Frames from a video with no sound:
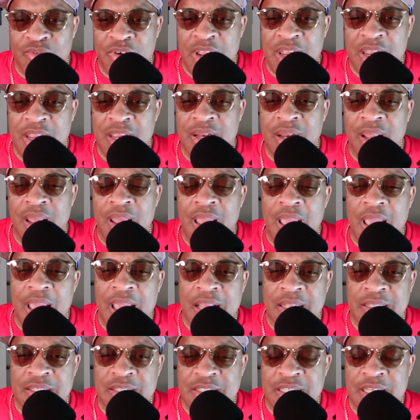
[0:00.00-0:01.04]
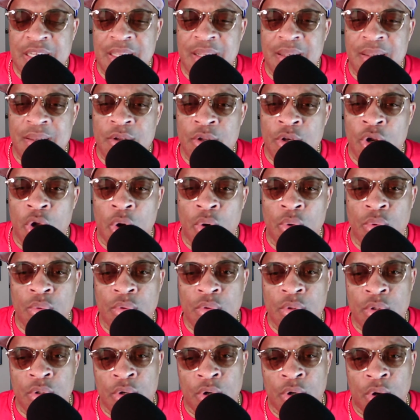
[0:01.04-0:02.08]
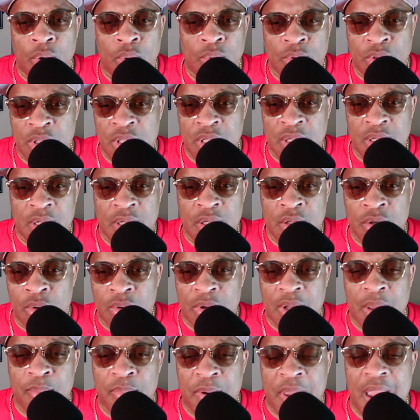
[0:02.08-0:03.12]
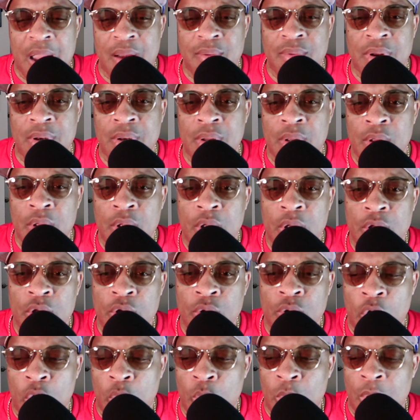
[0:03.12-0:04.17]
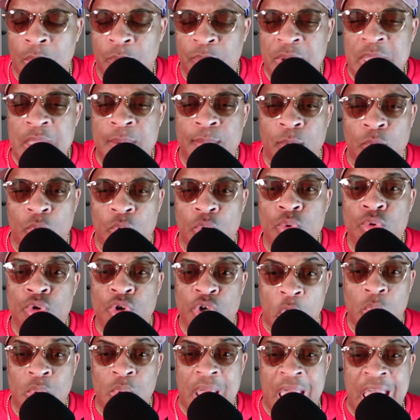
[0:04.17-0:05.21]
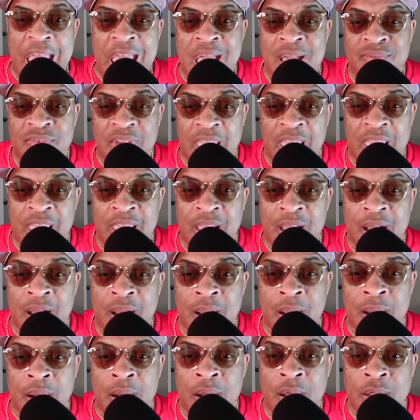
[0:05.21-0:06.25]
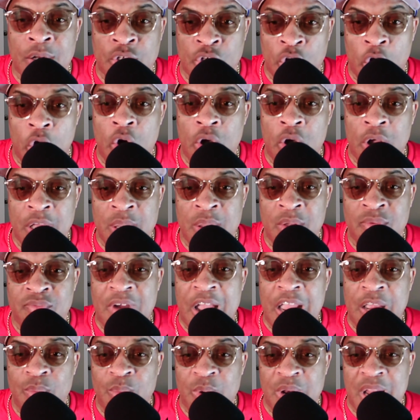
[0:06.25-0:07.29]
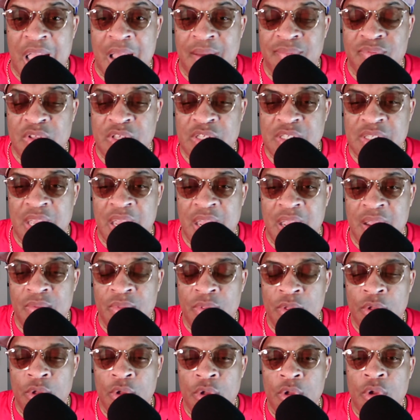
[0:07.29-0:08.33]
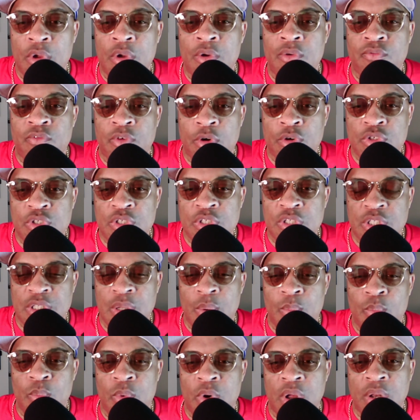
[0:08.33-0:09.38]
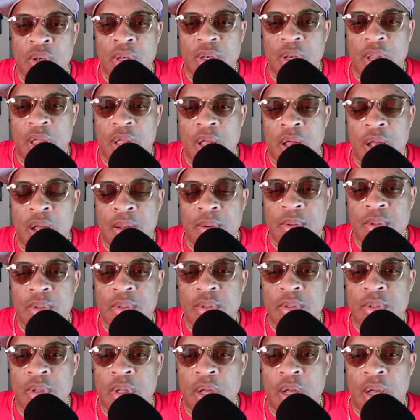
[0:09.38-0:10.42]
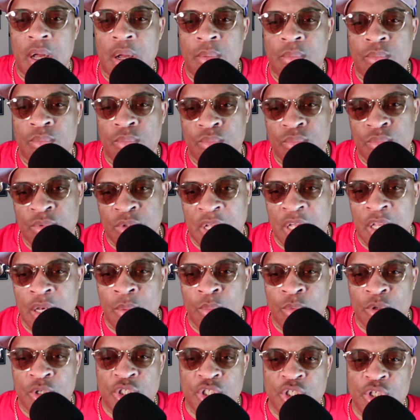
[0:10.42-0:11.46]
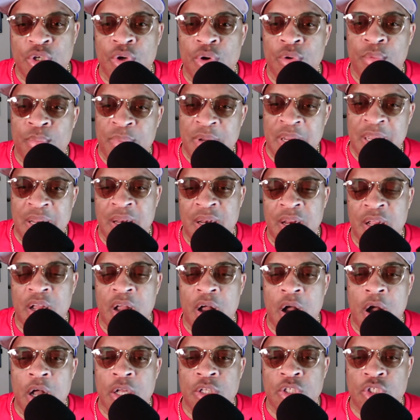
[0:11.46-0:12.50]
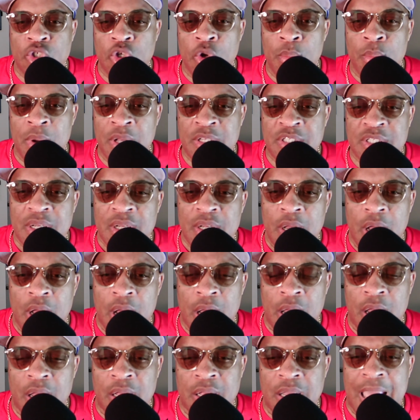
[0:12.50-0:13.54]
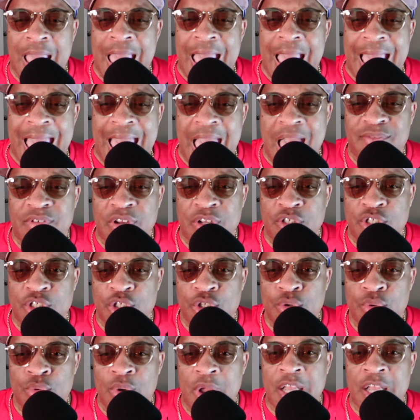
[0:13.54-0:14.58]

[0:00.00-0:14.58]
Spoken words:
read and see, you know, comparing, you know, what people who don't have a dog in the fight would have to say versus someone dealing with Suge being in the car and so much having to